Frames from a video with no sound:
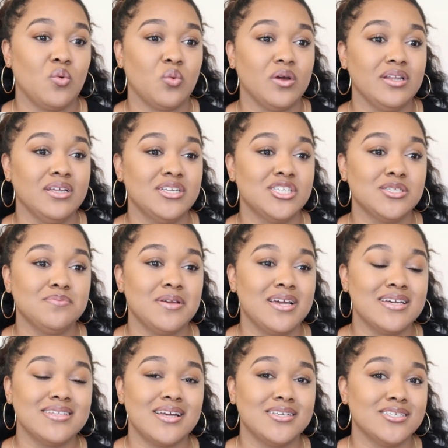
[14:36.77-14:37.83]
Really just
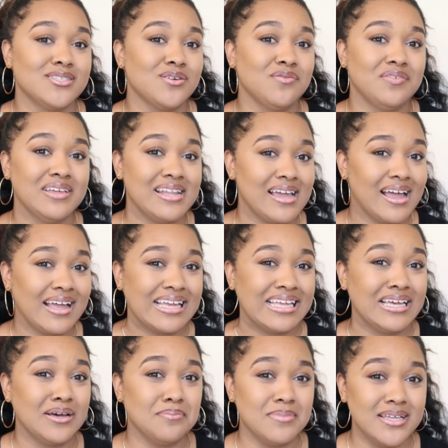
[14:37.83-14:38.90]
because I just don't feel like I
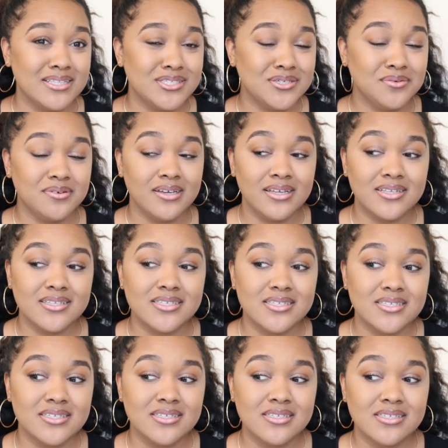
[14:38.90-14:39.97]
can commit to
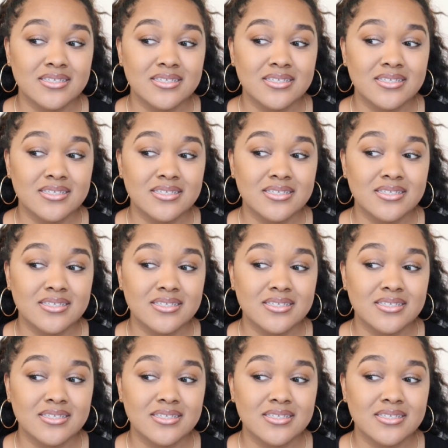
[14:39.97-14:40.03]
it.